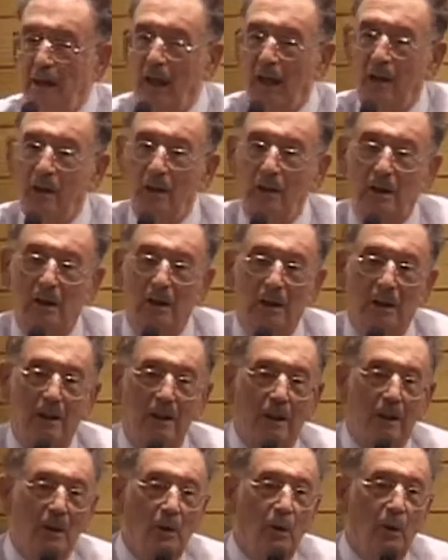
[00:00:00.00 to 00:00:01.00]
Now,
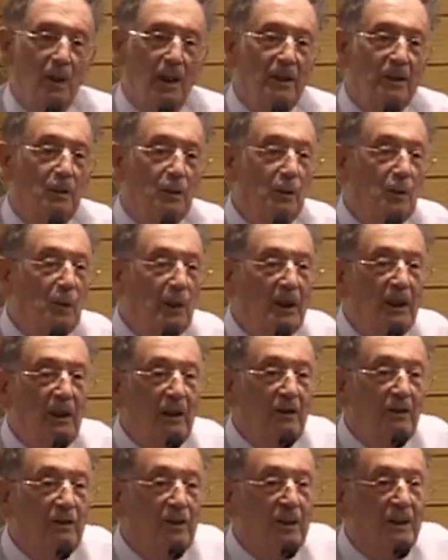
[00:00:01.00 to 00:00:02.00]
where do
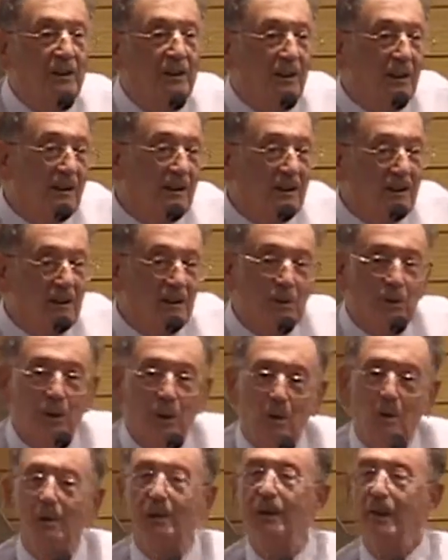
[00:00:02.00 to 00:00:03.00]
we fit in into
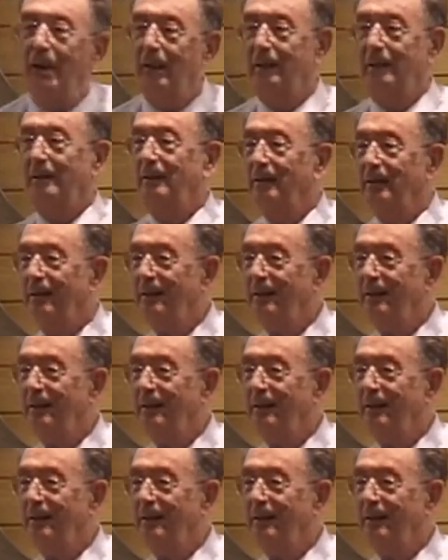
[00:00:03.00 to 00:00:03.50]
all that?